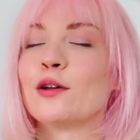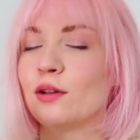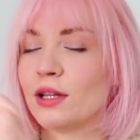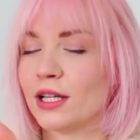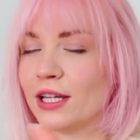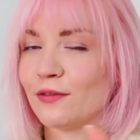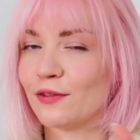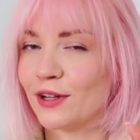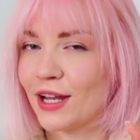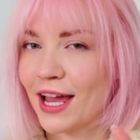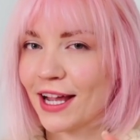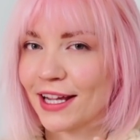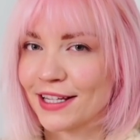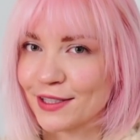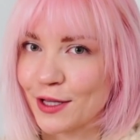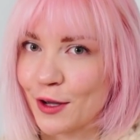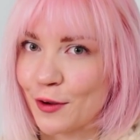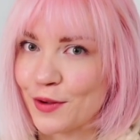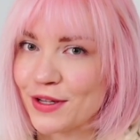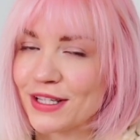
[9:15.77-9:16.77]
leave a like
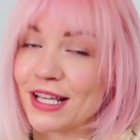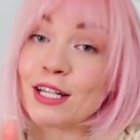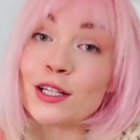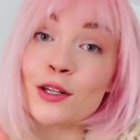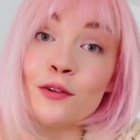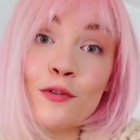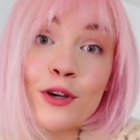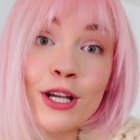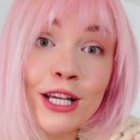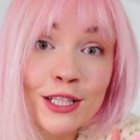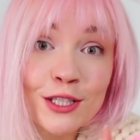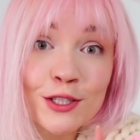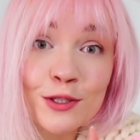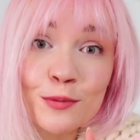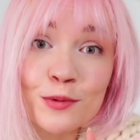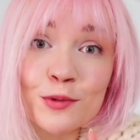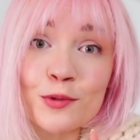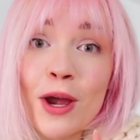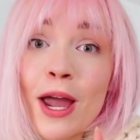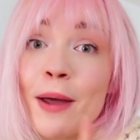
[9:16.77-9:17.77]
as always and don't forget to
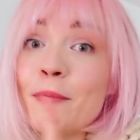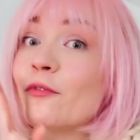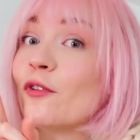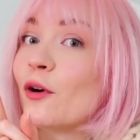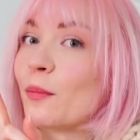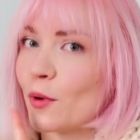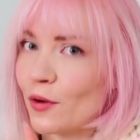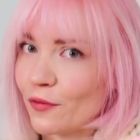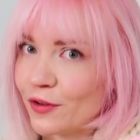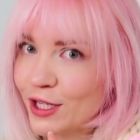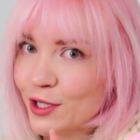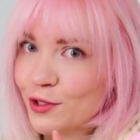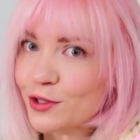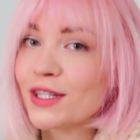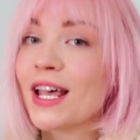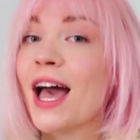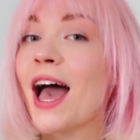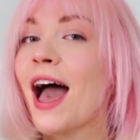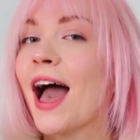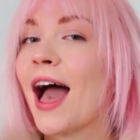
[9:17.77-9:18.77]
subscribe for more videos.
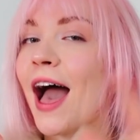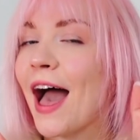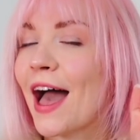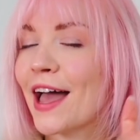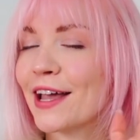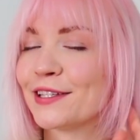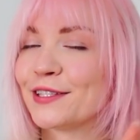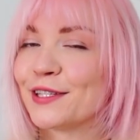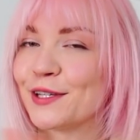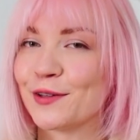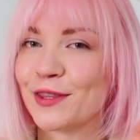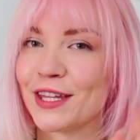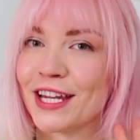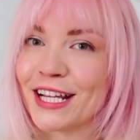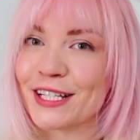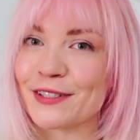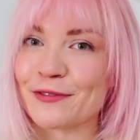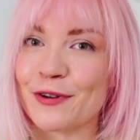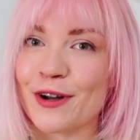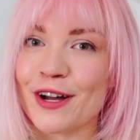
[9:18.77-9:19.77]
I see you
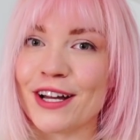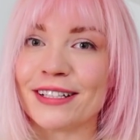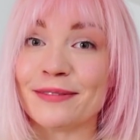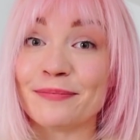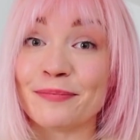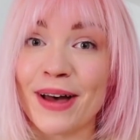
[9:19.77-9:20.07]
next one.